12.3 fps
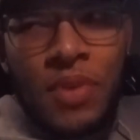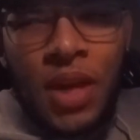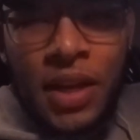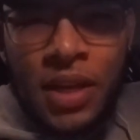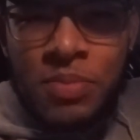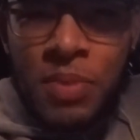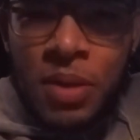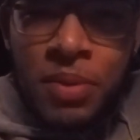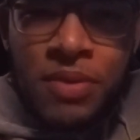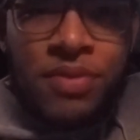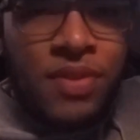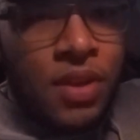I guess, make me
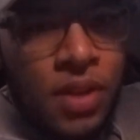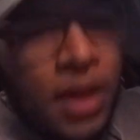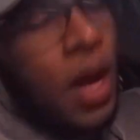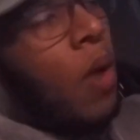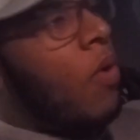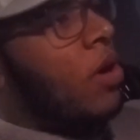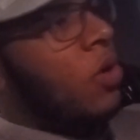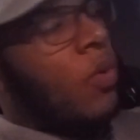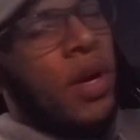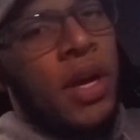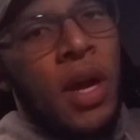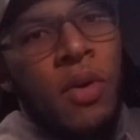feel like I wanted to
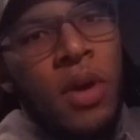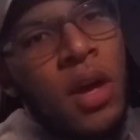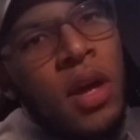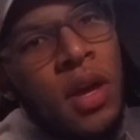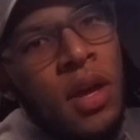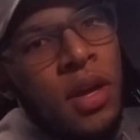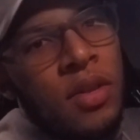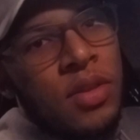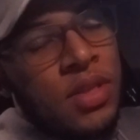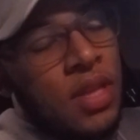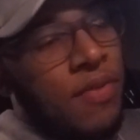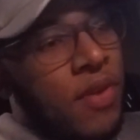work out. The
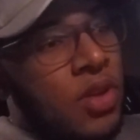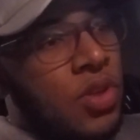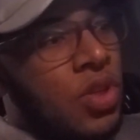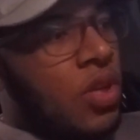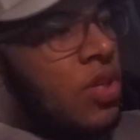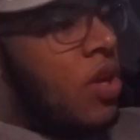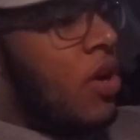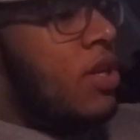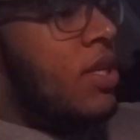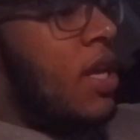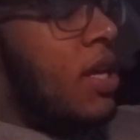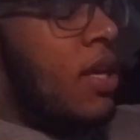stuff I just started
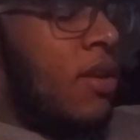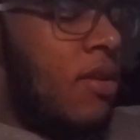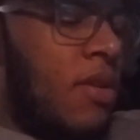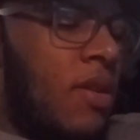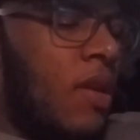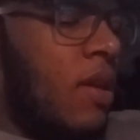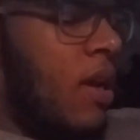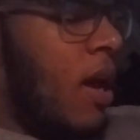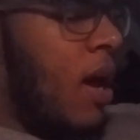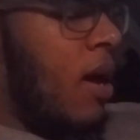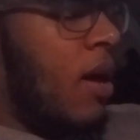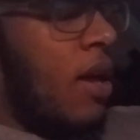taking,
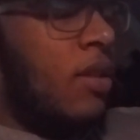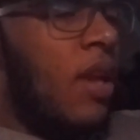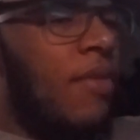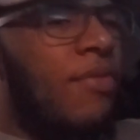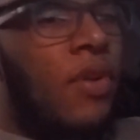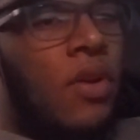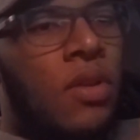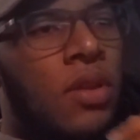uh, I, I feel a